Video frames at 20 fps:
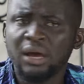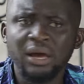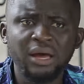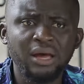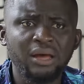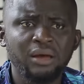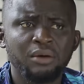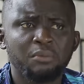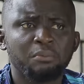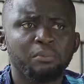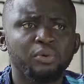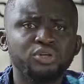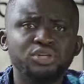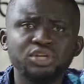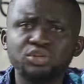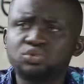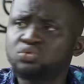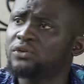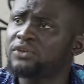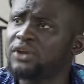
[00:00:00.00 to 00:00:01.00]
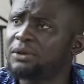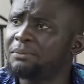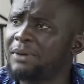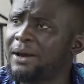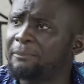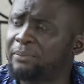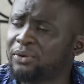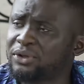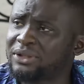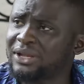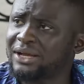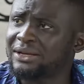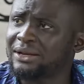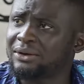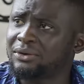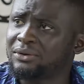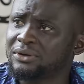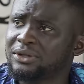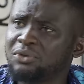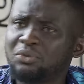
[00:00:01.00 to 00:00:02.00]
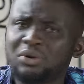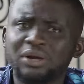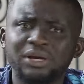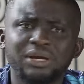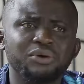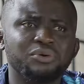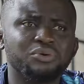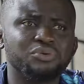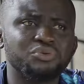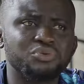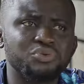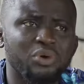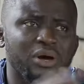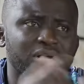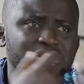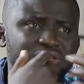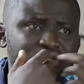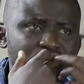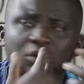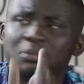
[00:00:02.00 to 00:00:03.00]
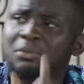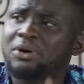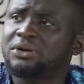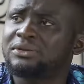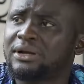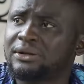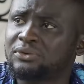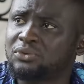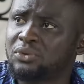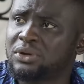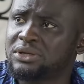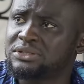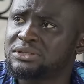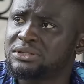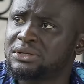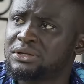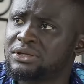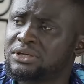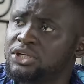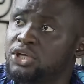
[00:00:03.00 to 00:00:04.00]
But the two of them are important now. Kegu and Kegu, two hands in your mouth at once.